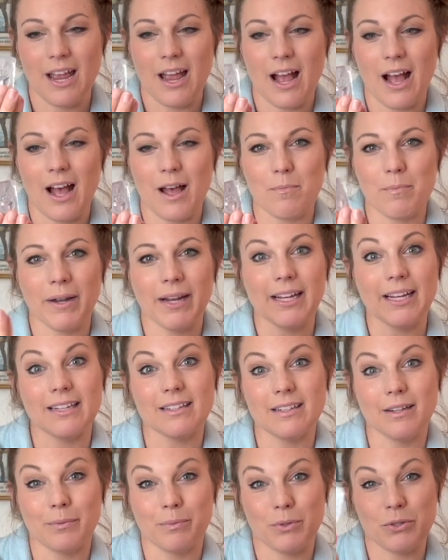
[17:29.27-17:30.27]
but I
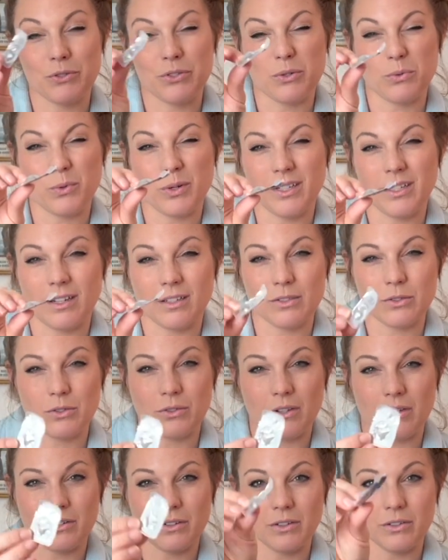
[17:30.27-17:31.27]
ended up using one not too
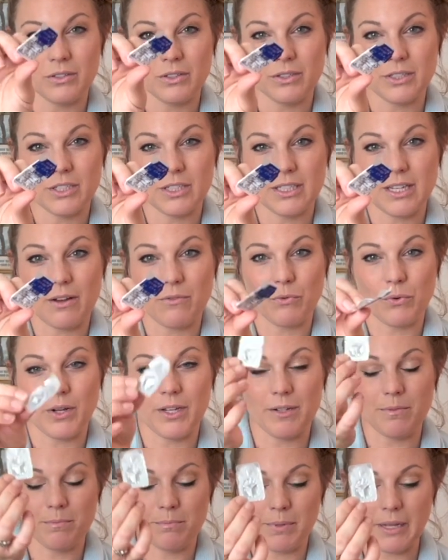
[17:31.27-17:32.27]
long ago, so I just have
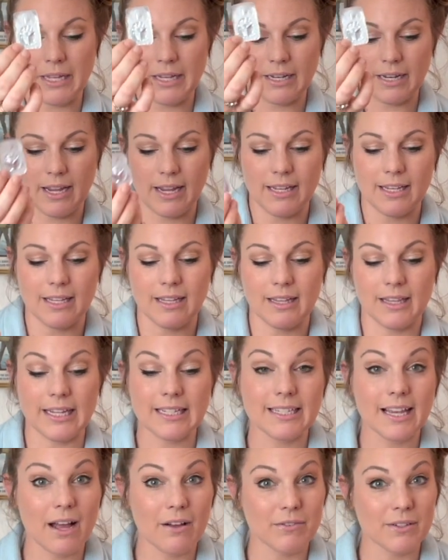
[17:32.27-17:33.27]
one, but I like
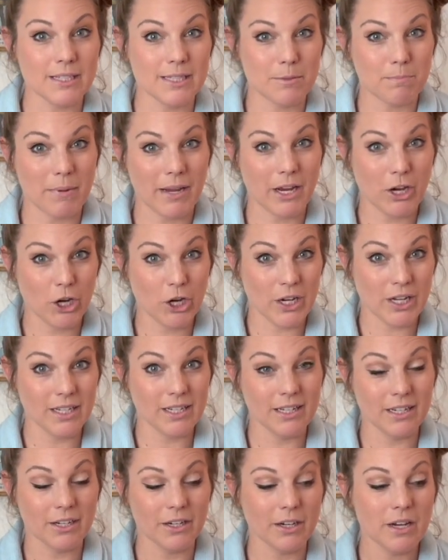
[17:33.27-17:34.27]
to have a spare in
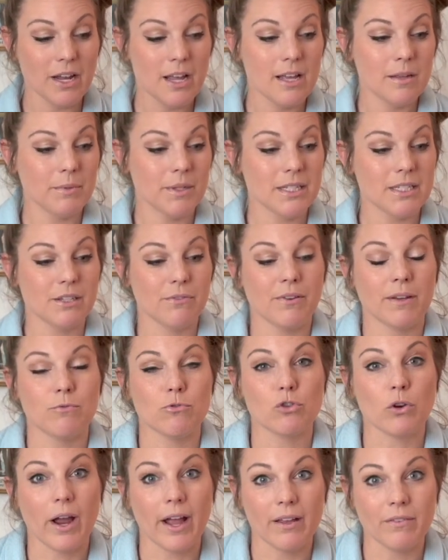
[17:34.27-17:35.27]
here because if I'm
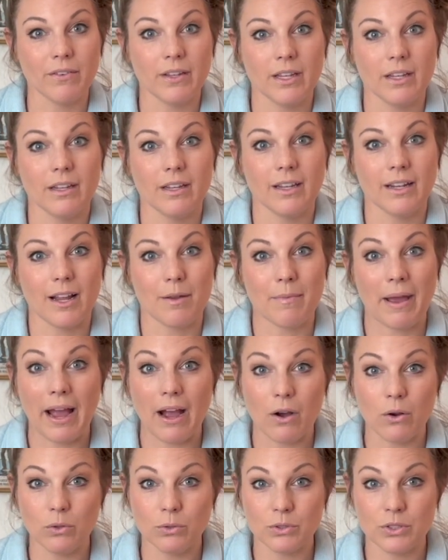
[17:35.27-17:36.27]
driving and I'm
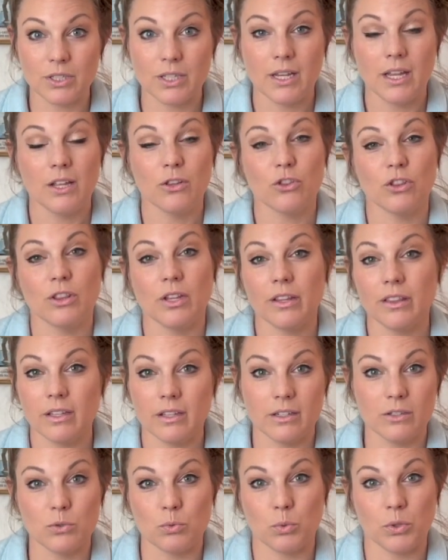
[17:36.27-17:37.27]
out, nothing
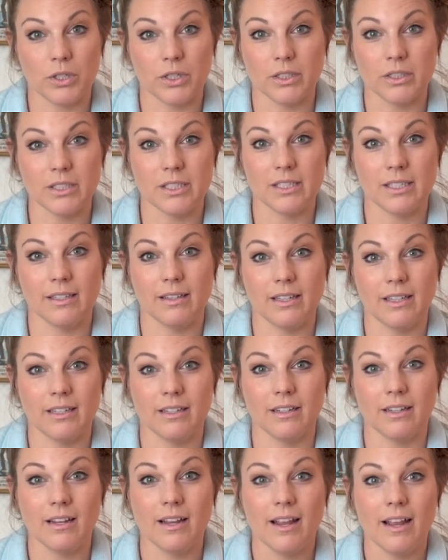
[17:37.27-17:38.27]
is worse
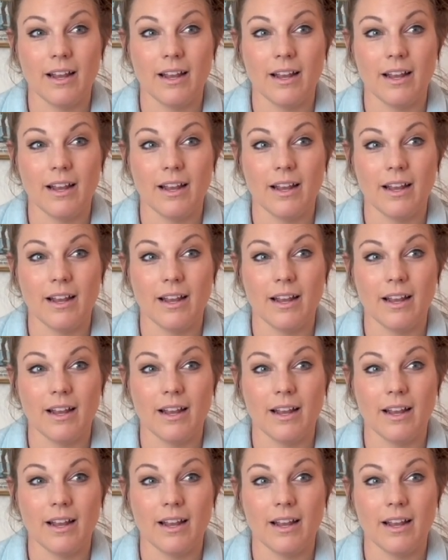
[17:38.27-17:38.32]
than